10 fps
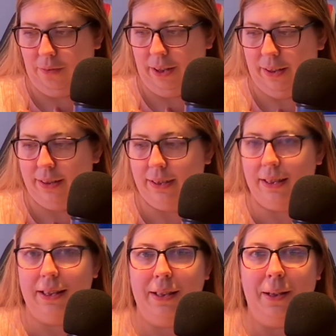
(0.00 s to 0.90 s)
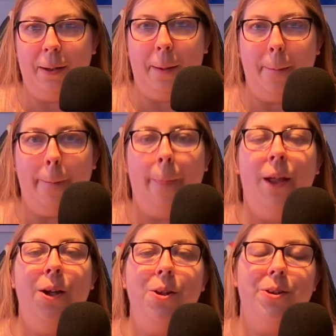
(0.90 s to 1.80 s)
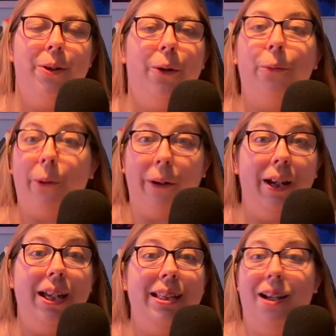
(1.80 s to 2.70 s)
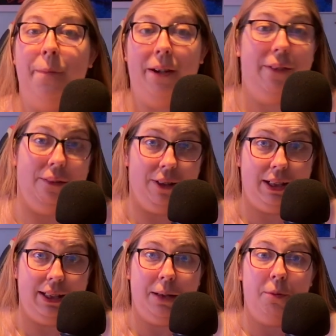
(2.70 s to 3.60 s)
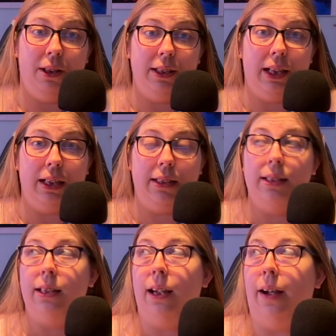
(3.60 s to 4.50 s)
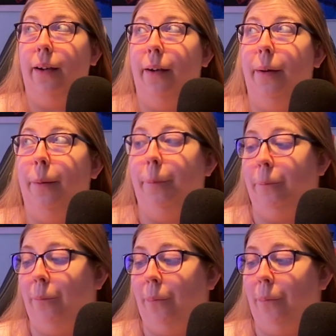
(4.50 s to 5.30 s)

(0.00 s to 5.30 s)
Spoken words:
this. So Aurora is not my favorite Disney princess. But